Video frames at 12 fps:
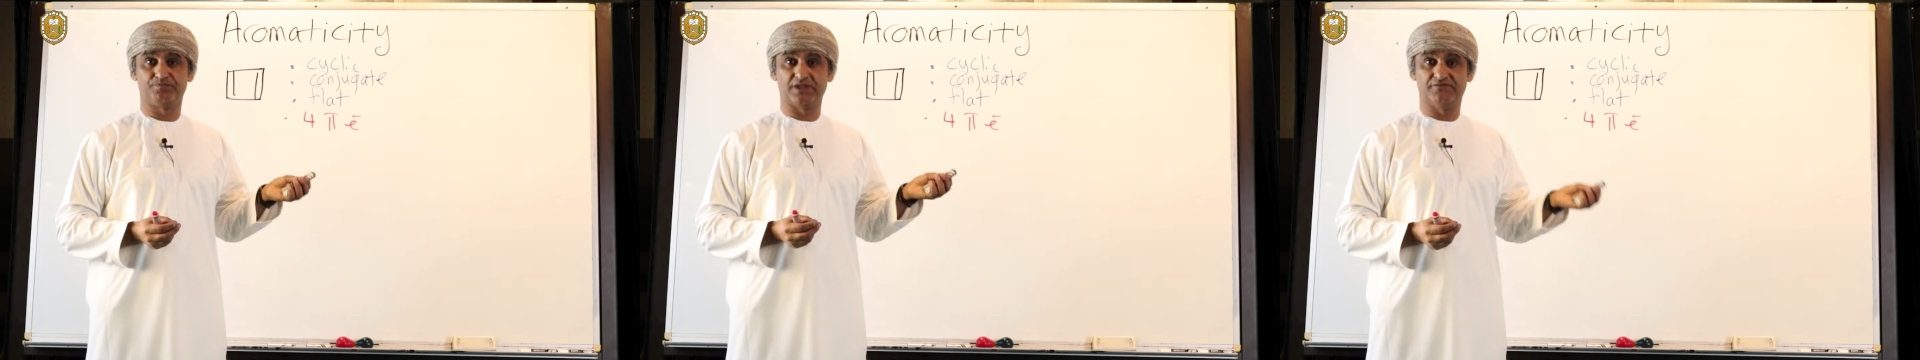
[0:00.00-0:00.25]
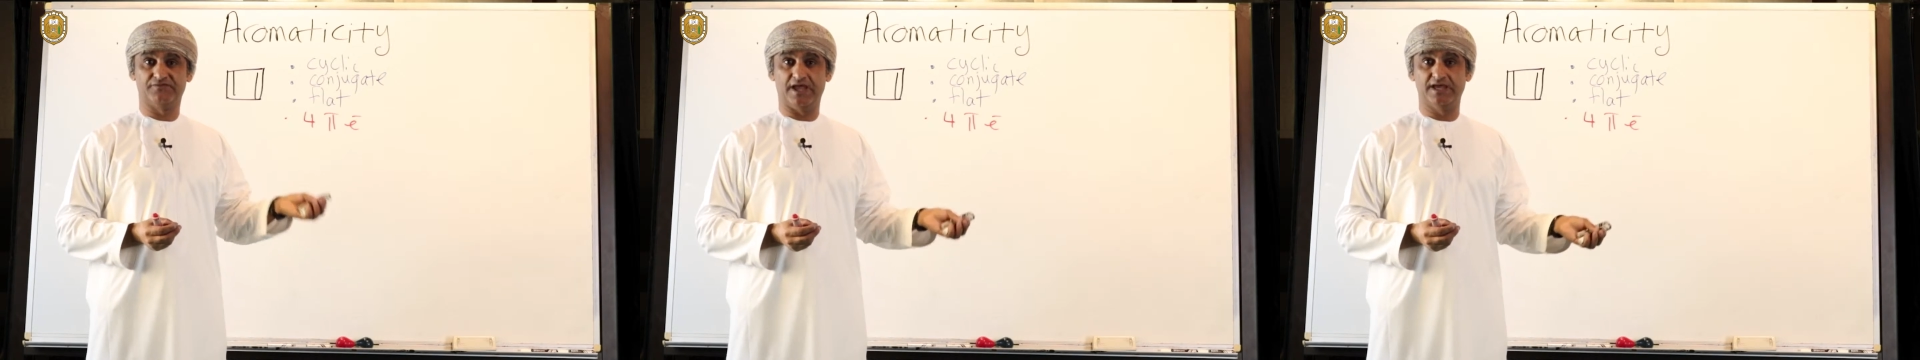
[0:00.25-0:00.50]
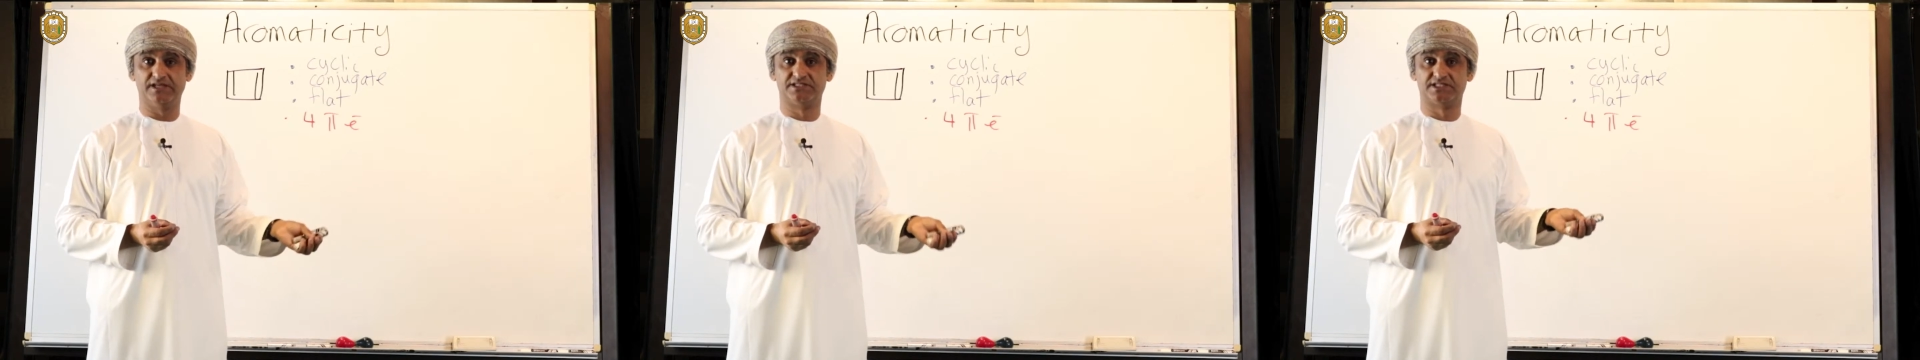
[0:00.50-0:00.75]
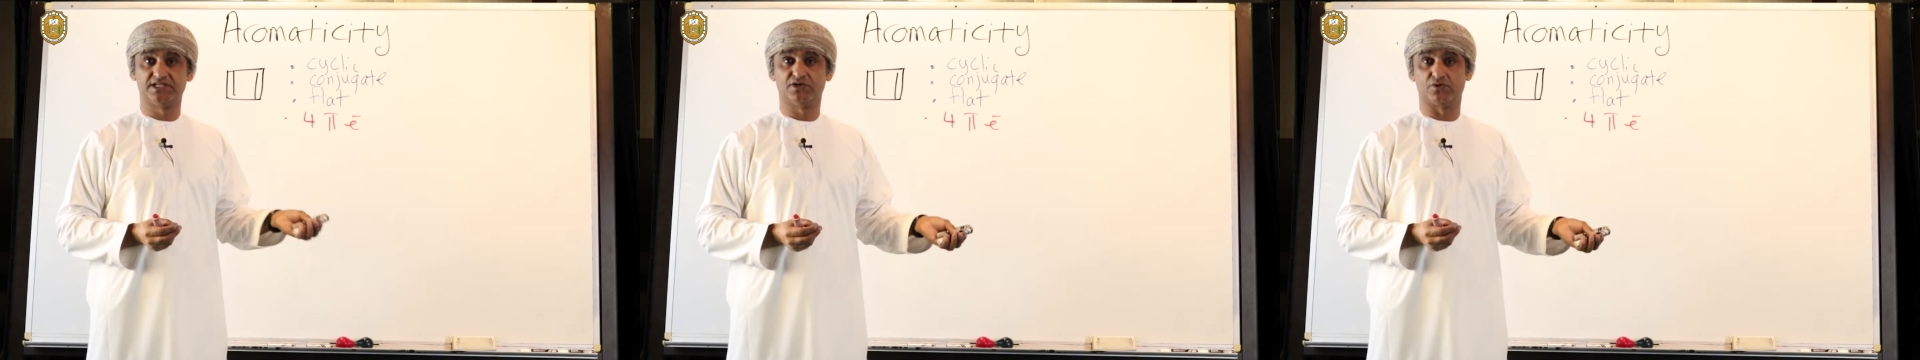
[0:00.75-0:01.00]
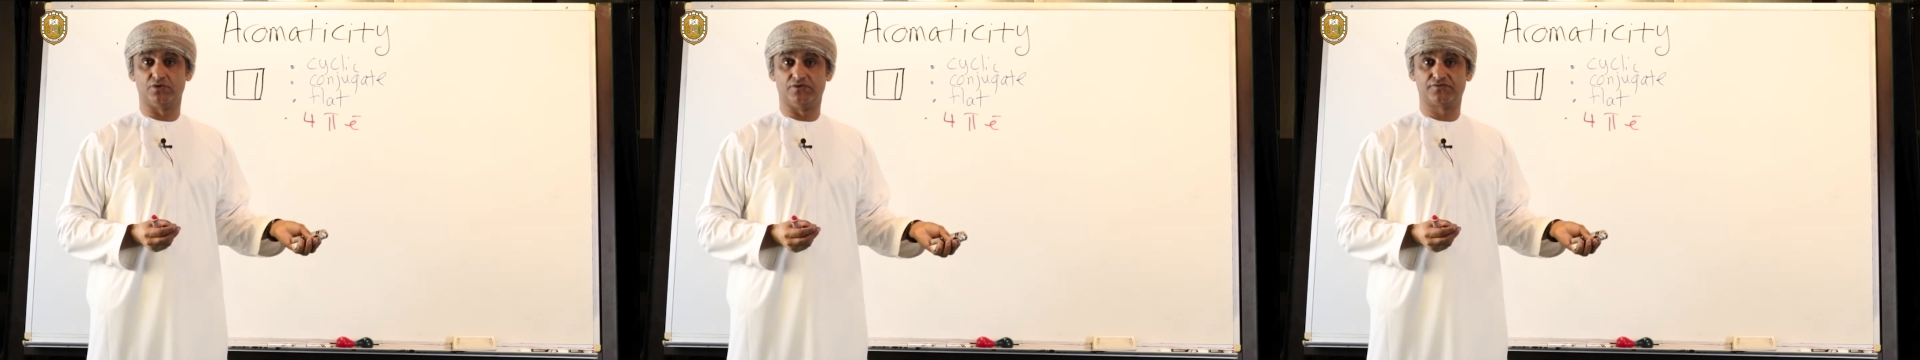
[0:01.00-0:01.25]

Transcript: if n is 0,